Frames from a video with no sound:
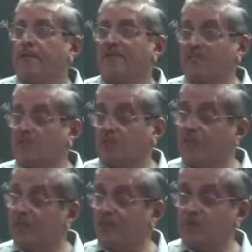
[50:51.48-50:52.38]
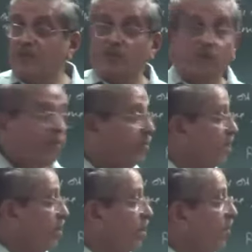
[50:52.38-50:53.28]
Thus geometrical isomerism
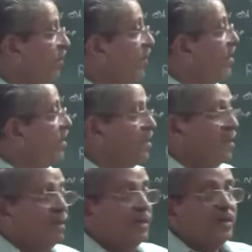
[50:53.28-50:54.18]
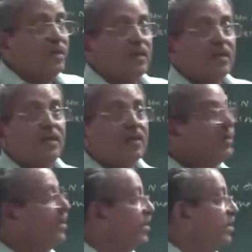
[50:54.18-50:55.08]
may be
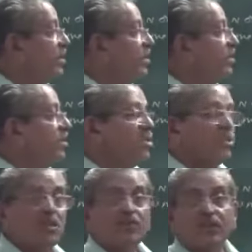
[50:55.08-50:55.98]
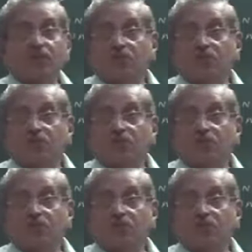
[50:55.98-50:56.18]
in these different